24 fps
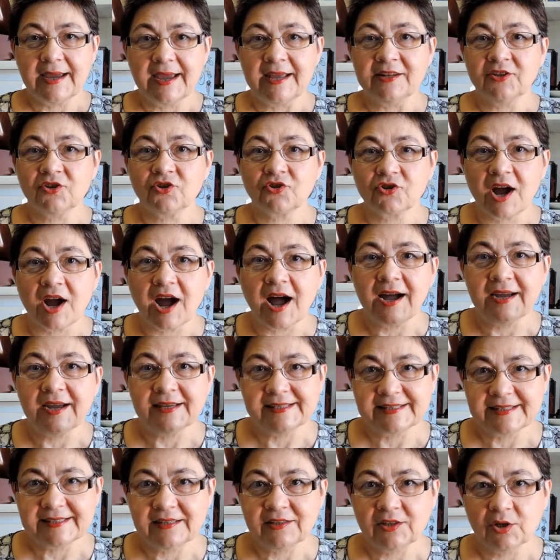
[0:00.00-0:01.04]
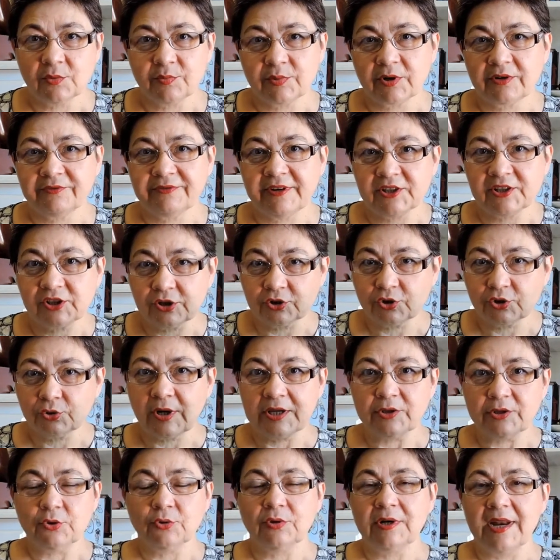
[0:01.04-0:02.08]
and rise in your profession
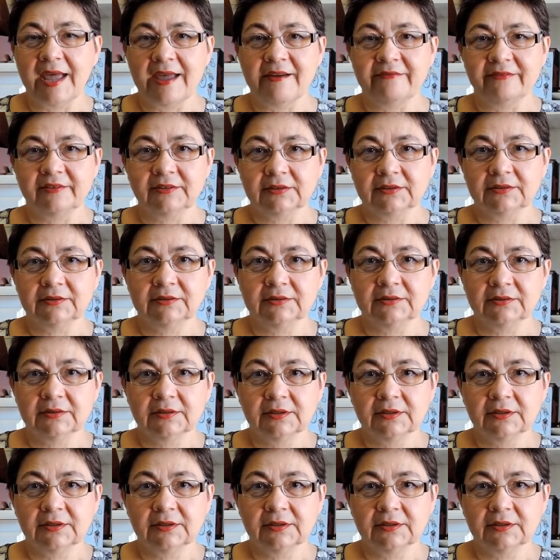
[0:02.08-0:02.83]
to a new level?